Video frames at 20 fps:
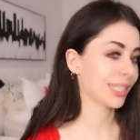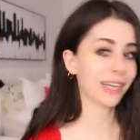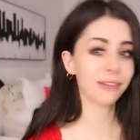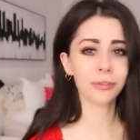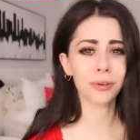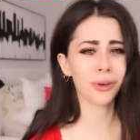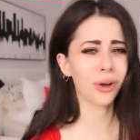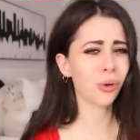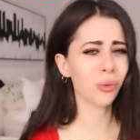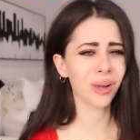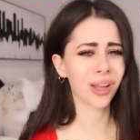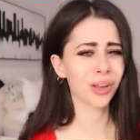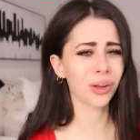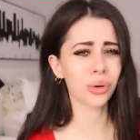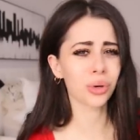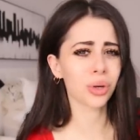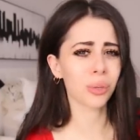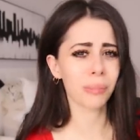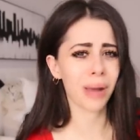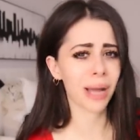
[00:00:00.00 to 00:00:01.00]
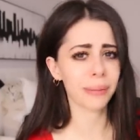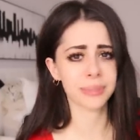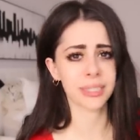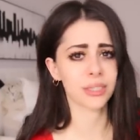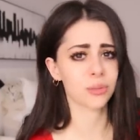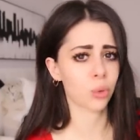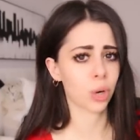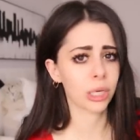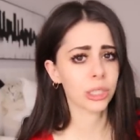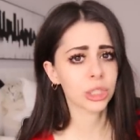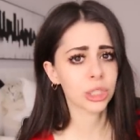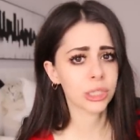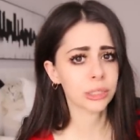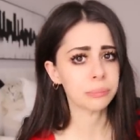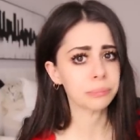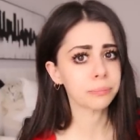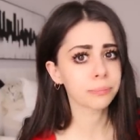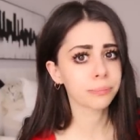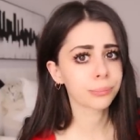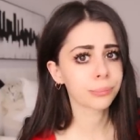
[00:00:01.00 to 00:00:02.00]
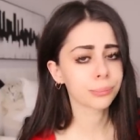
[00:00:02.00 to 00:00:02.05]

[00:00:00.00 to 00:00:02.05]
You never know when Google Maps is watching.